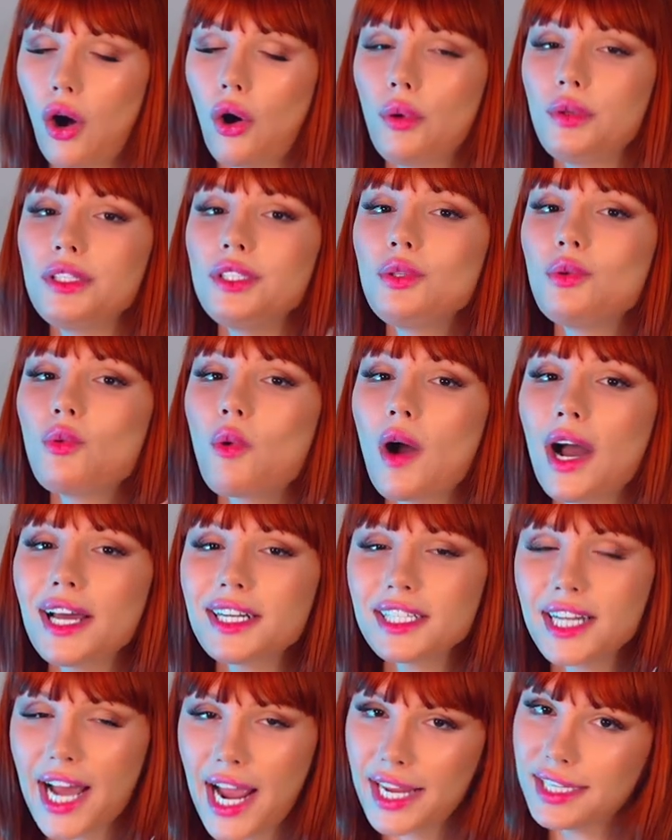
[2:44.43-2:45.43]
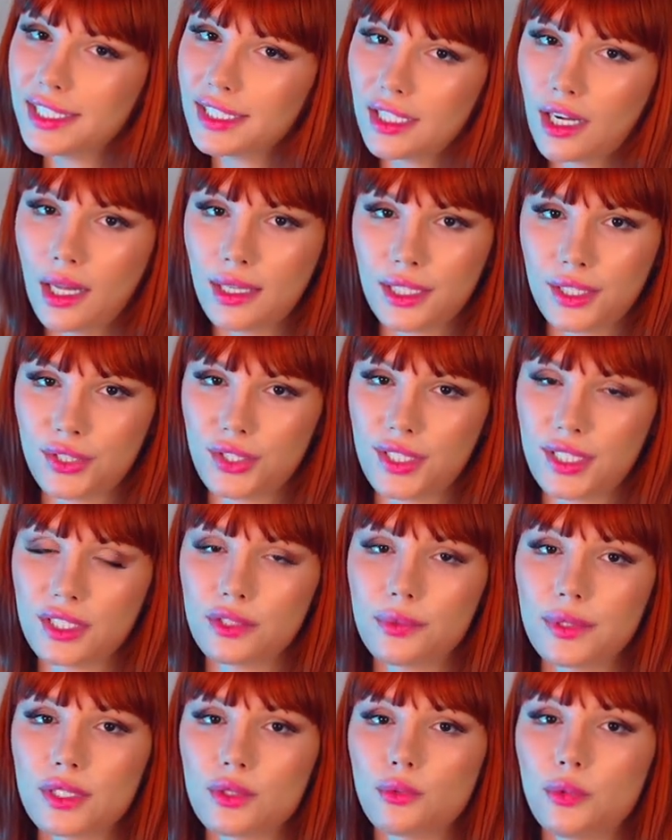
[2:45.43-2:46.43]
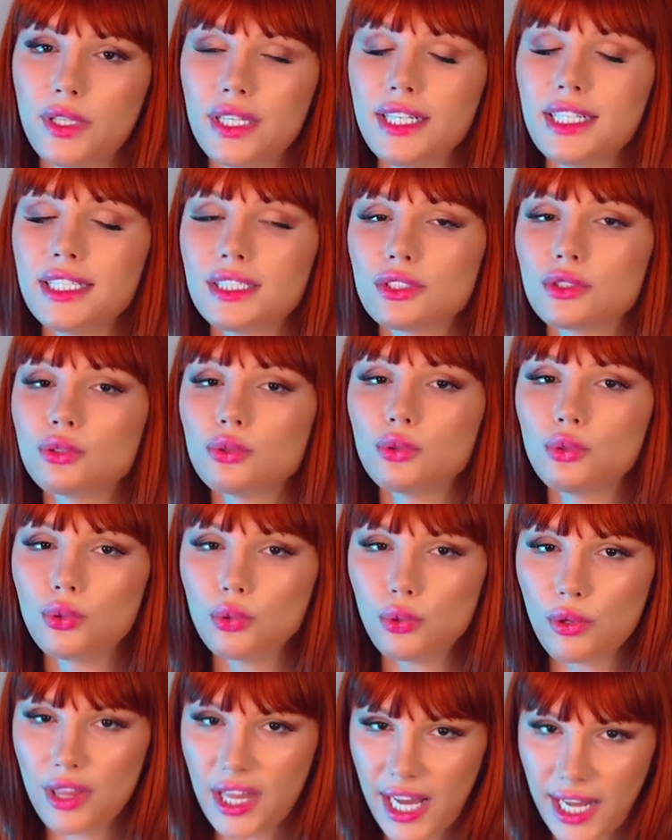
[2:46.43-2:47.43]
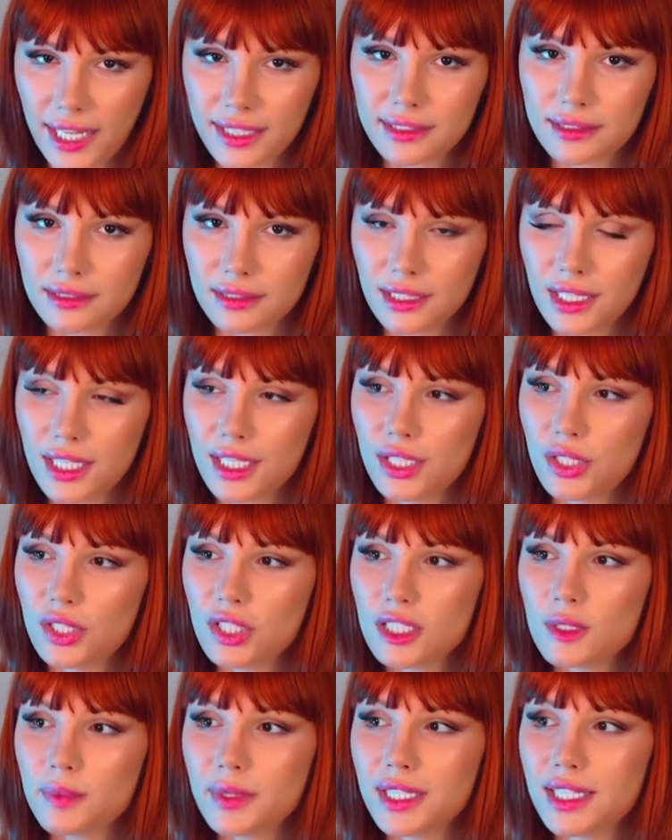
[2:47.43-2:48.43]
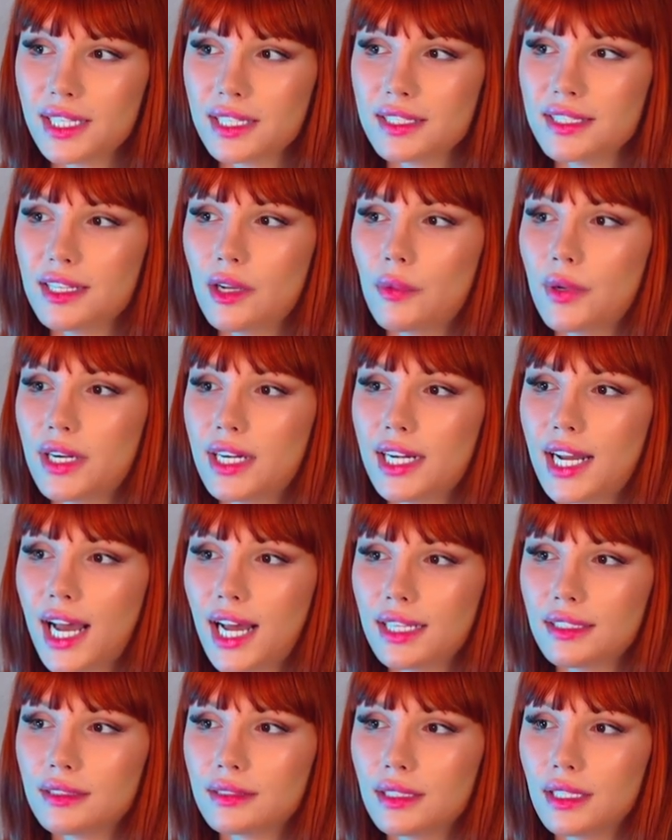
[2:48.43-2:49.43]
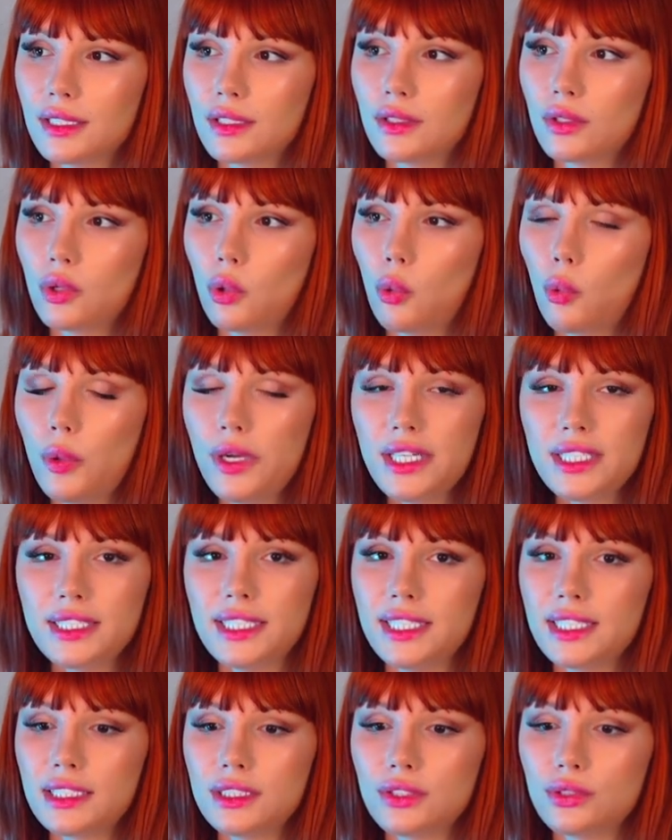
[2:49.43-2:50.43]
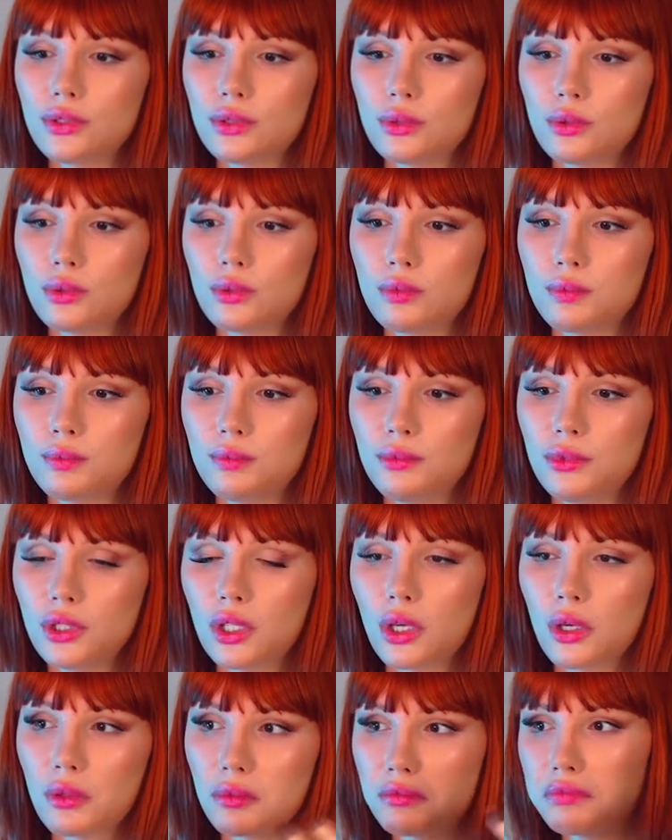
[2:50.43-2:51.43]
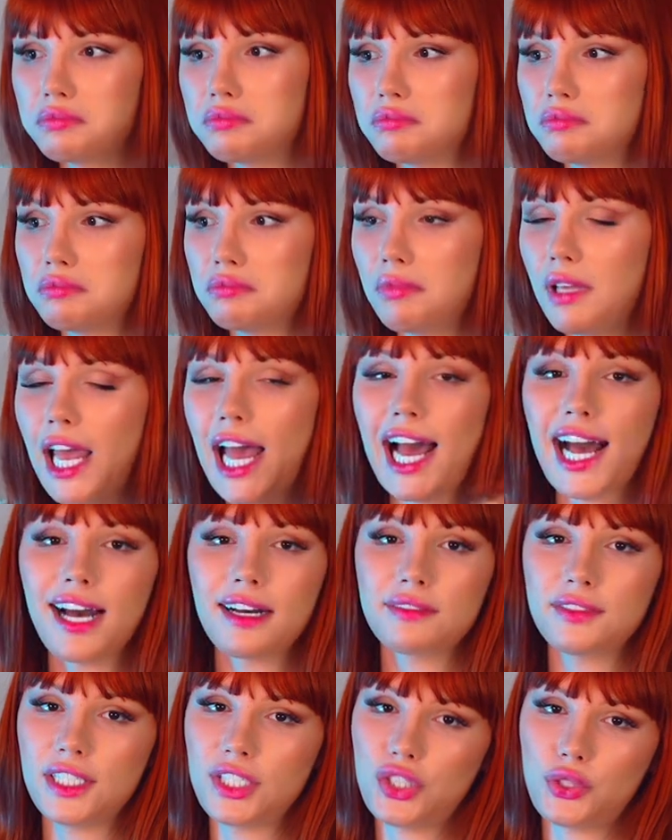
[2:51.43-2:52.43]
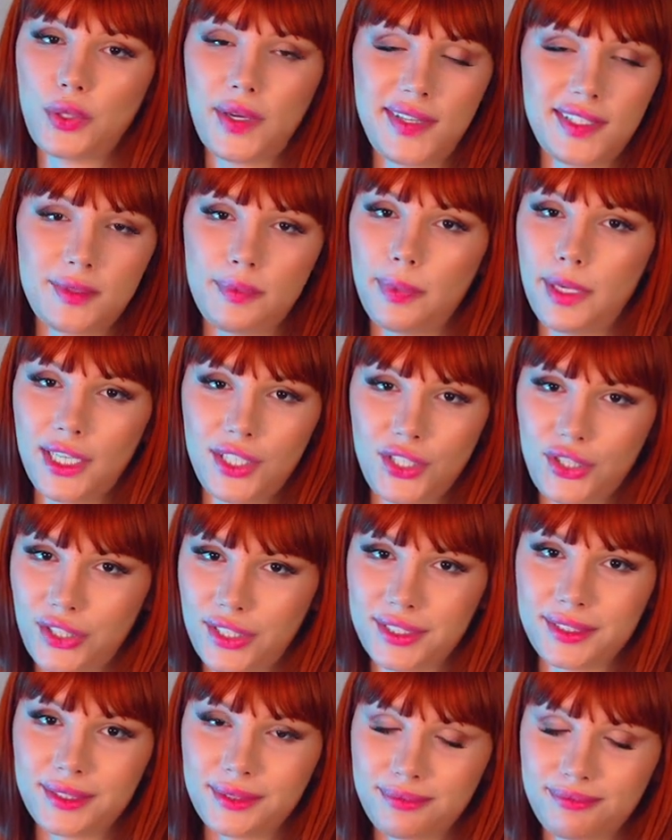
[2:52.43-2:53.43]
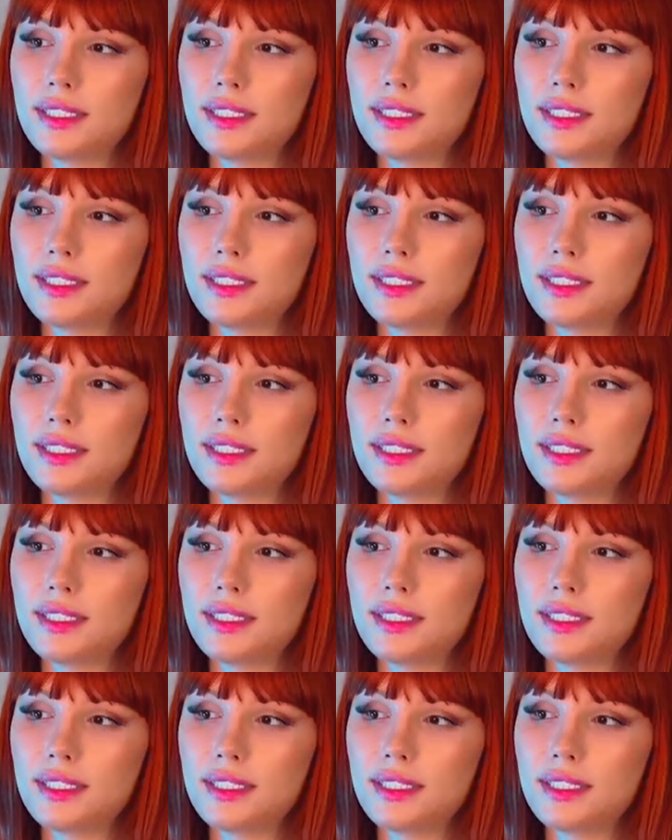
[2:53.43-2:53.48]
only one gynecologist was willing to do that, just because they were not willing to, you know, have a trans patient.